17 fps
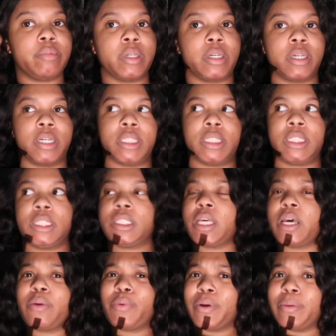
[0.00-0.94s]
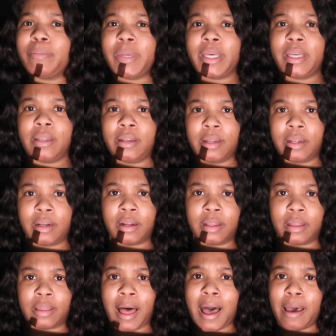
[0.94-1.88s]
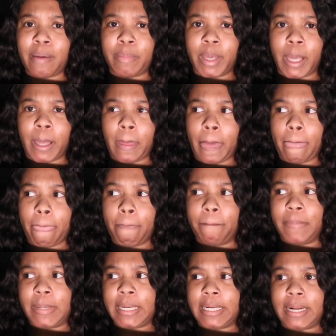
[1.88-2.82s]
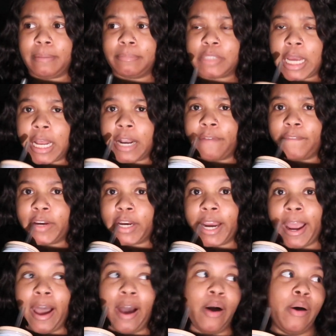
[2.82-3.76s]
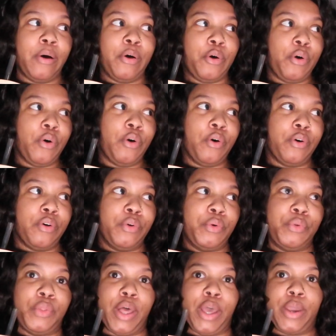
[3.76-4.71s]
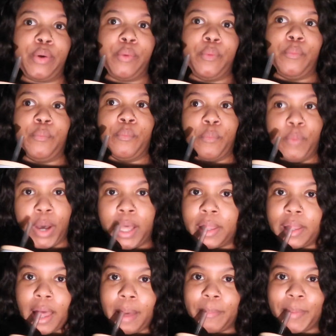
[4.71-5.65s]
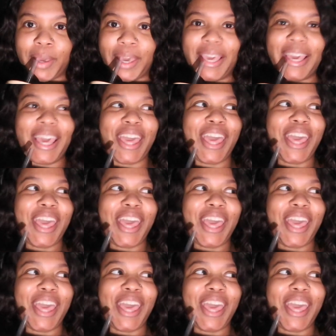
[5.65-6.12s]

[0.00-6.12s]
because he said we're meeting in a lobby, but I'm trying to figure out like what lobby